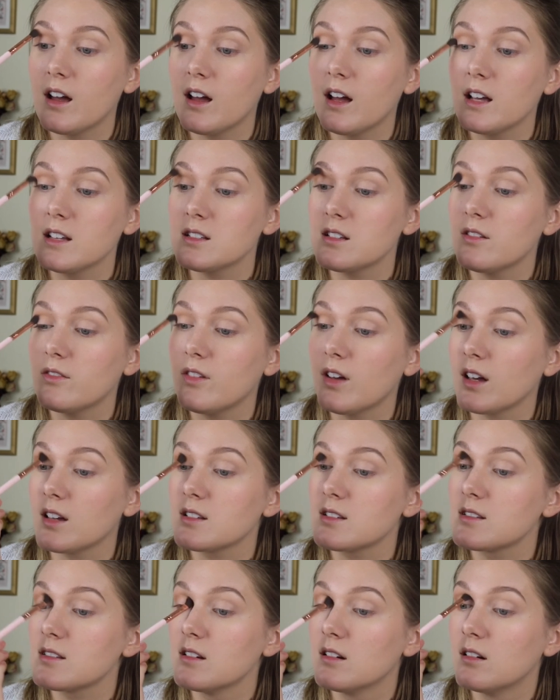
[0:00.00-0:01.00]

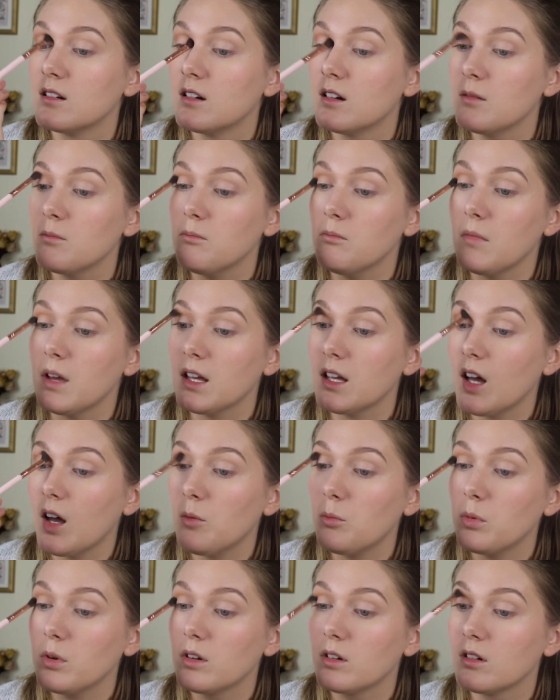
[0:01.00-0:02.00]
SFX makeup